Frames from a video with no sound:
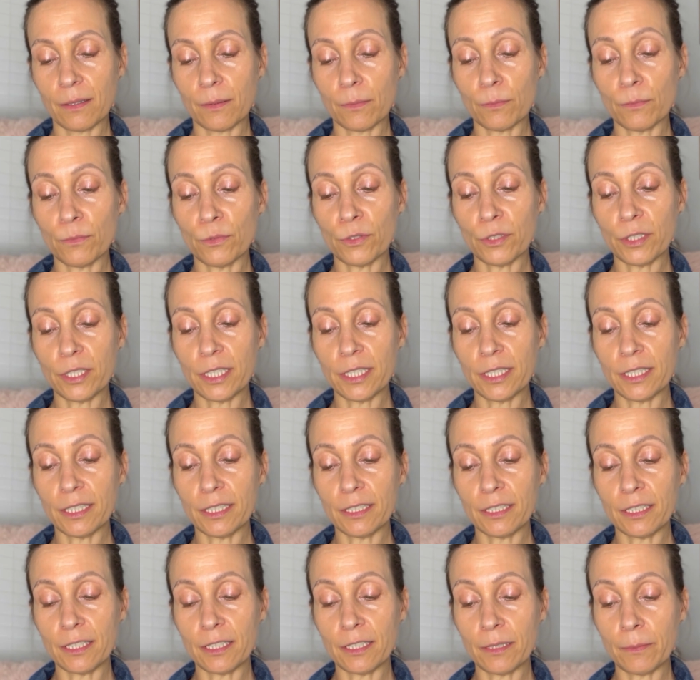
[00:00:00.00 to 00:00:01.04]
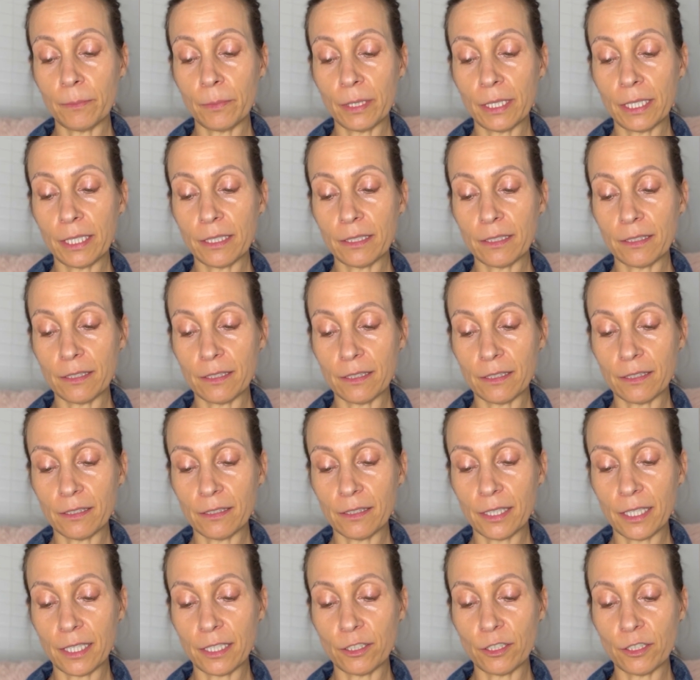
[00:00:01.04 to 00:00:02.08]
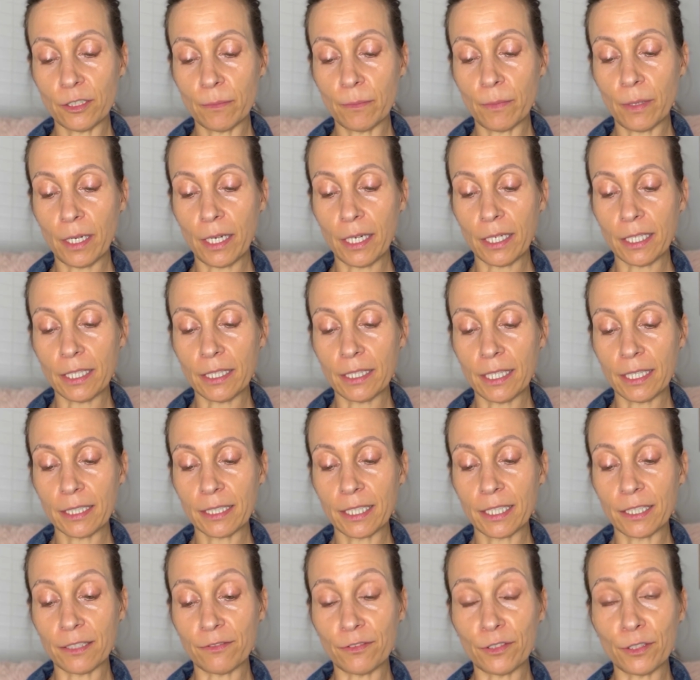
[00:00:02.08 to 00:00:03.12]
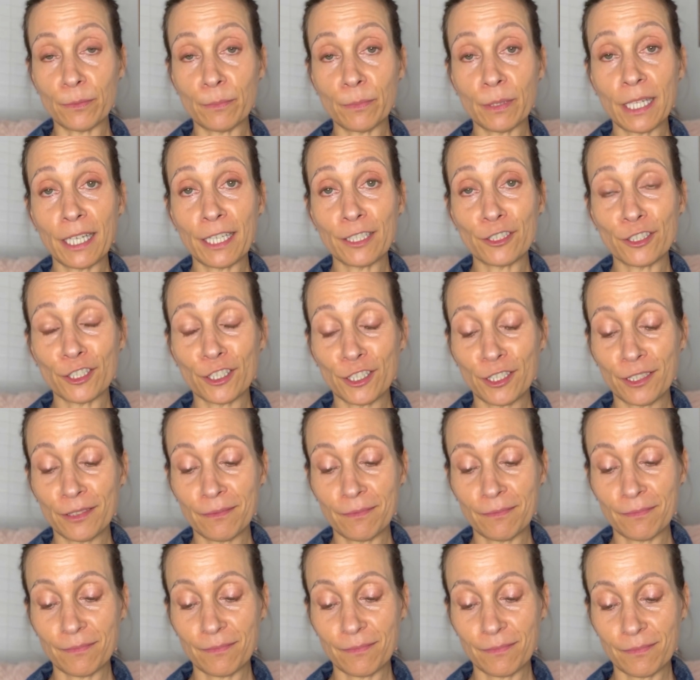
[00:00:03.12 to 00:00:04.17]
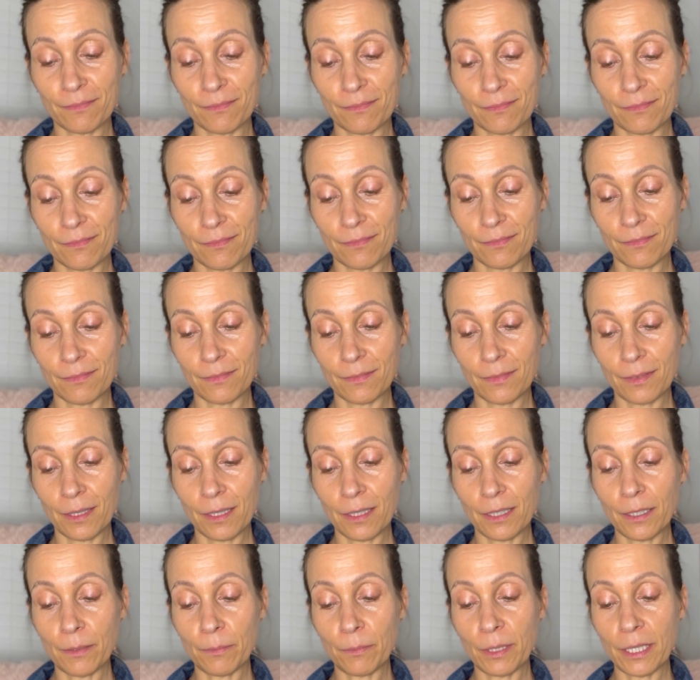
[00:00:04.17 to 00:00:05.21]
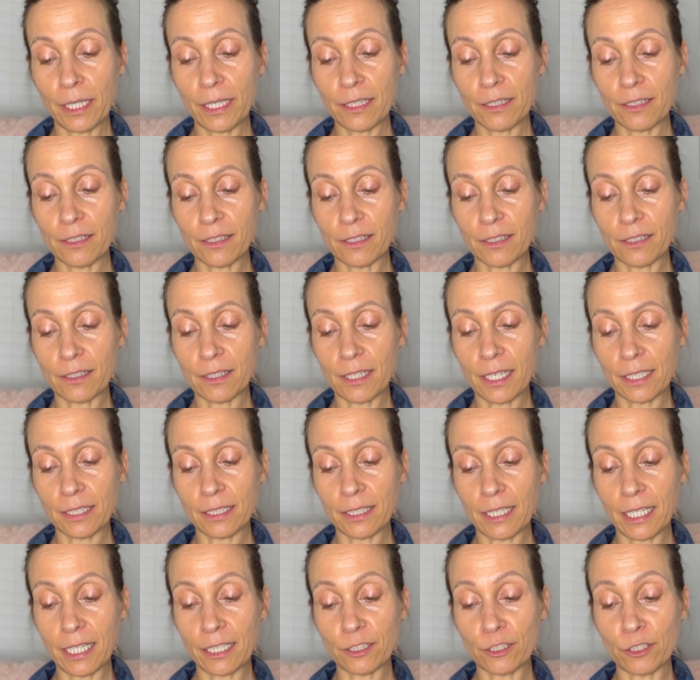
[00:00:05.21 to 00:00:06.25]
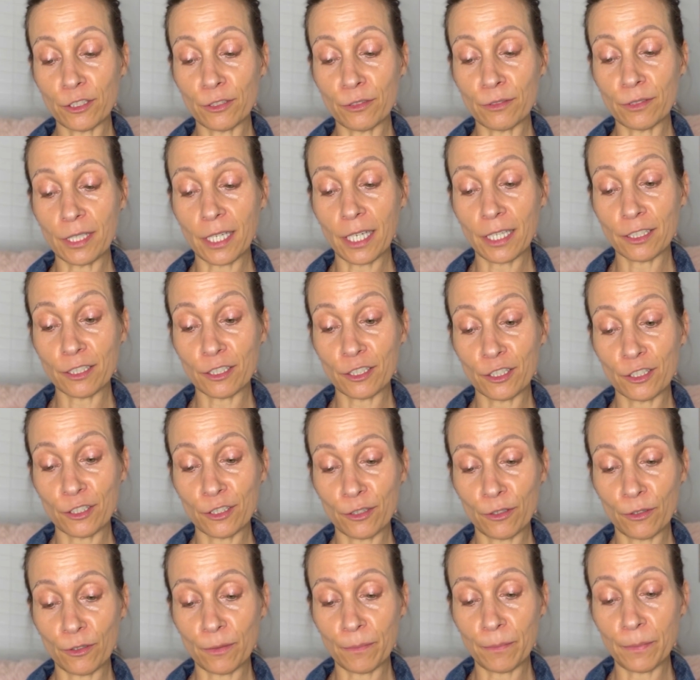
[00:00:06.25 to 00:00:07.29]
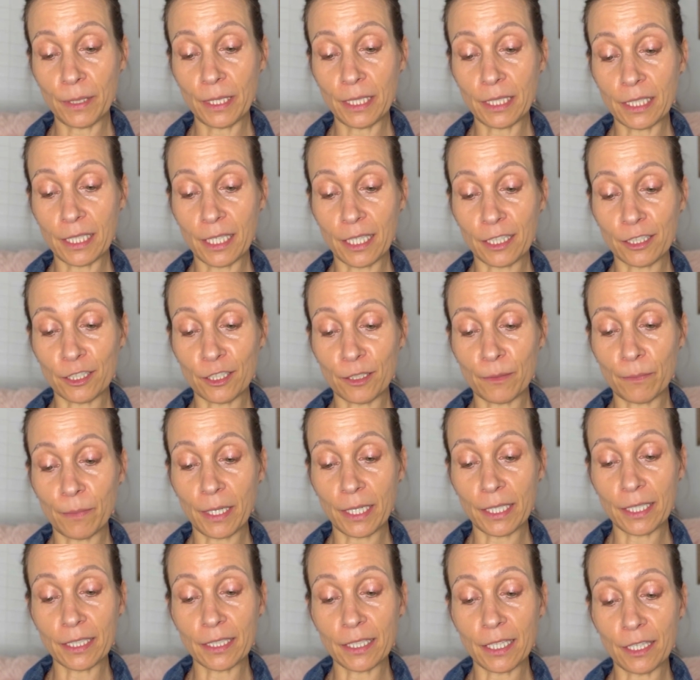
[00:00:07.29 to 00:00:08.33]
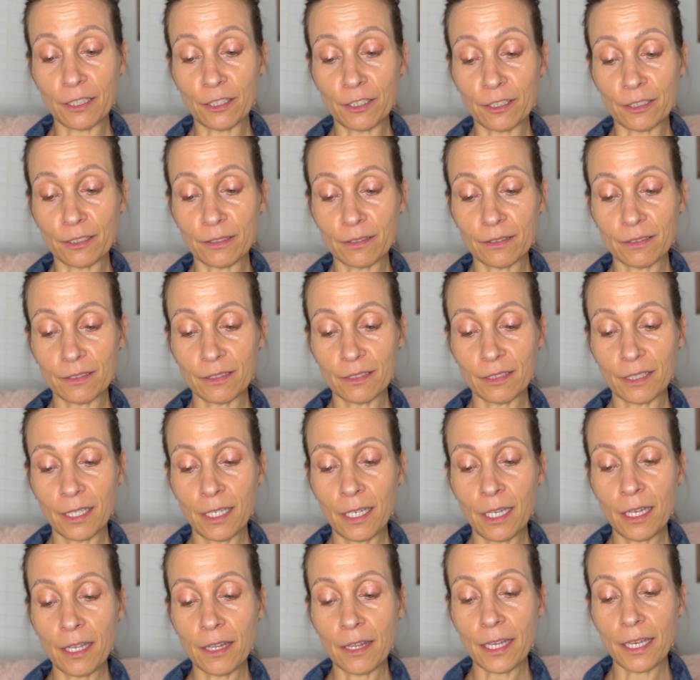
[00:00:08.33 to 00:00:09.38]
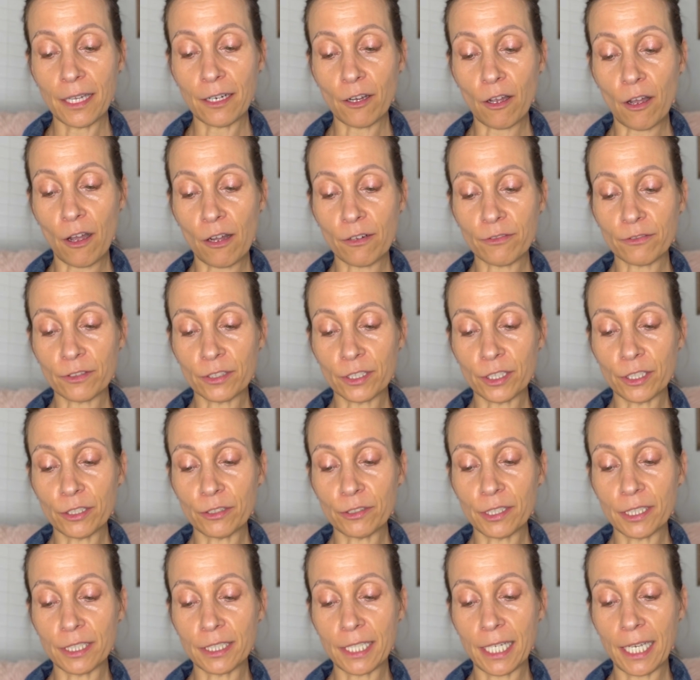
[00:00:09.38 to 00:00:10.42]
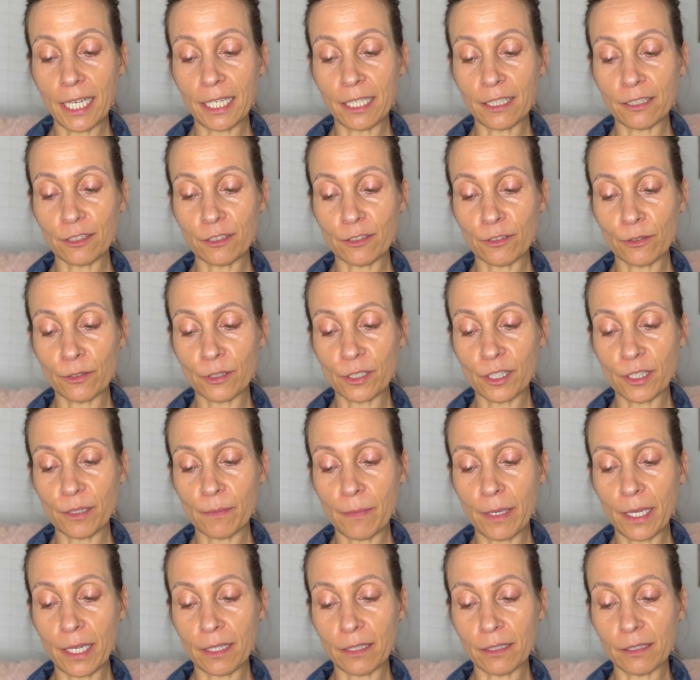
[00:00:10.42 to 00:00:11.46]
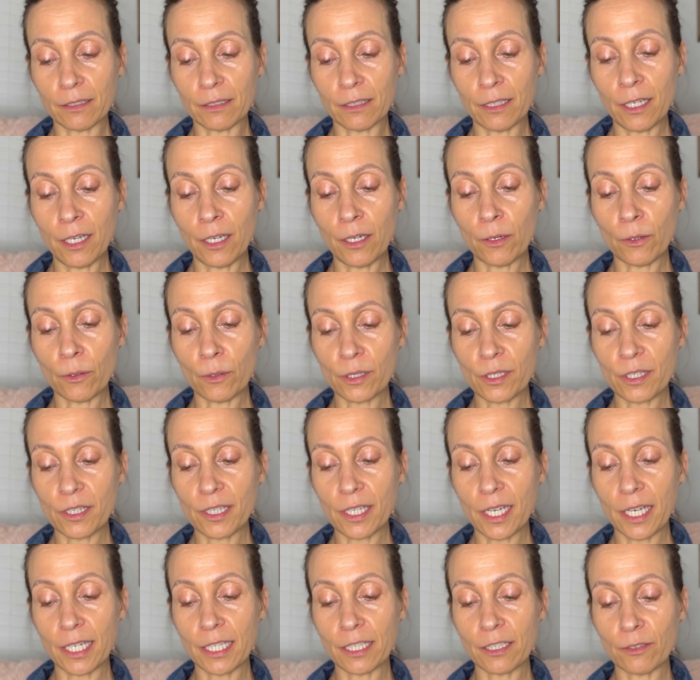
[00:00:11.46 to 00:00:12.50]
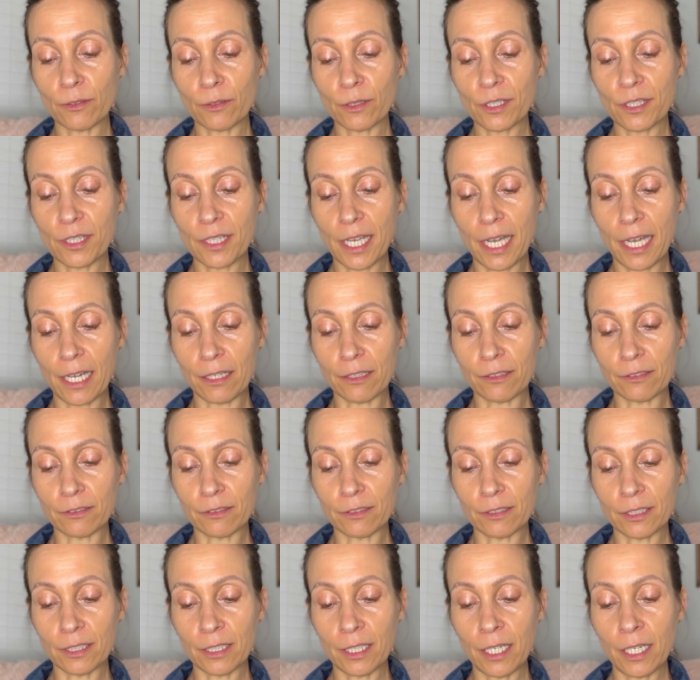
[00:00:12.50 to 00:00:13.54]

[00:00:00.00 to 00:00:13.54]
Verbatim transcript: Breathe into the places in your body that give you pleasure, the places that let you touch or be touched by another, that offer you the taste or smell or sight or sound